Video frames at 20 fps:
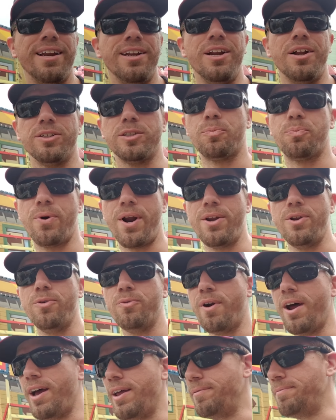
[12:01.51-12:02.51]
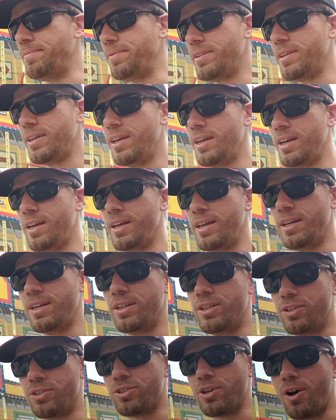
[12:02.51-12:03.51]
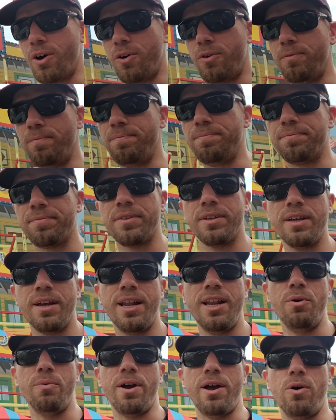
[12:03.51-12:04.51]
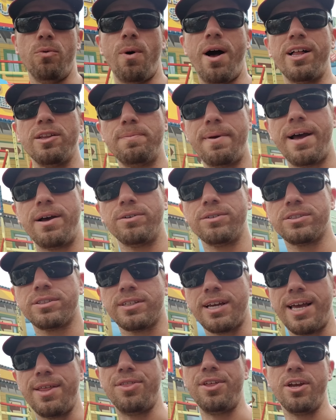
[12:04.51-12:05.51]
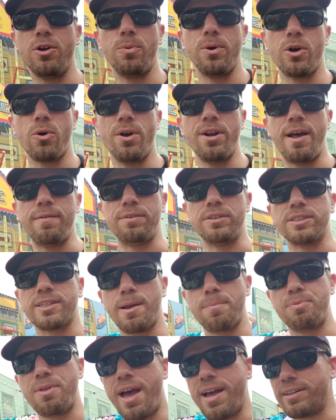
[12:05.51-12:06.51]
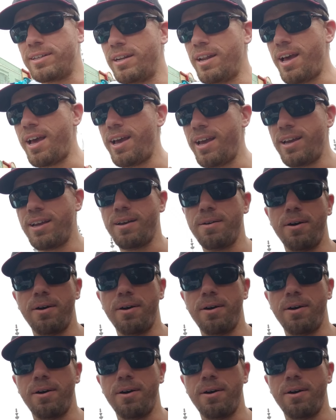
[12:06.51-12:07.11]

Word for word: You know, it's a brand new ride. So anyway, Wild Mouse. I think we're going to have to skip that today.